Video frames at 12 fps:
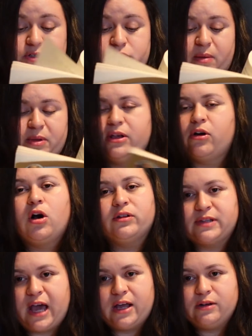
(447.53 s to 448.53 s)
I mean, they're all
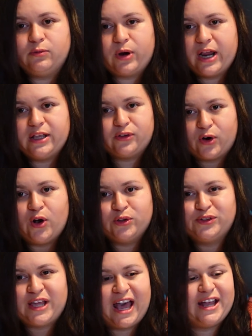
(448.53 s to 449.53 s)
sad, right? They're all
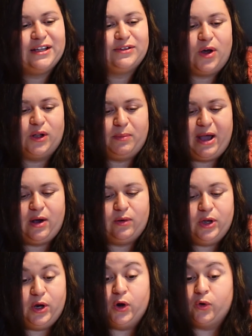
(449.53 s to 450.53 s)
sad. It's all
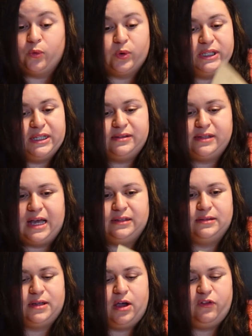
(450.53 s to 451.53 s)
about really sad
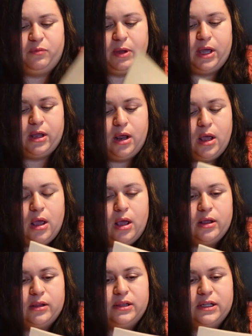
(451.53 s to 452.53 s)
stuff, but
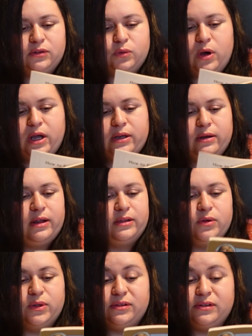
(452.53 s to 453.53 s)
this one,
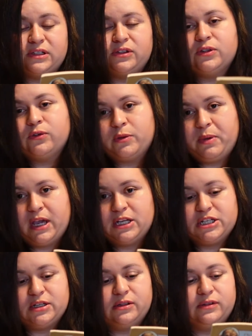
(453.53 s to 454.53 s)
it's only 63
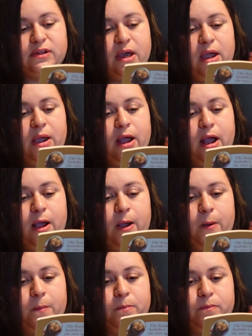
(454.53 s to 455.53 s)
pages.
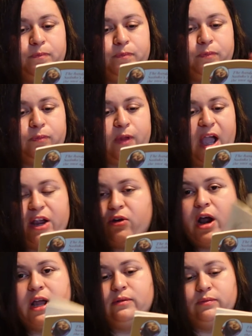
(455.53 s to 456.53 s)
I
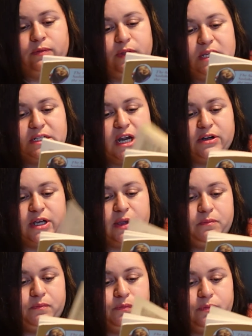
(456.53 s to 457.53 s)
cried the entire
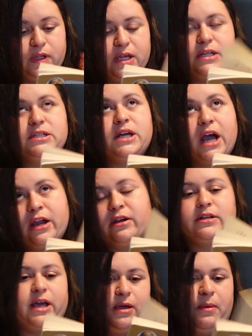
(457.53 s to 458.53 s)
time. The entire
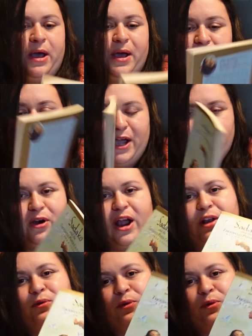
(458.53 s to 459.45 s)
time I cried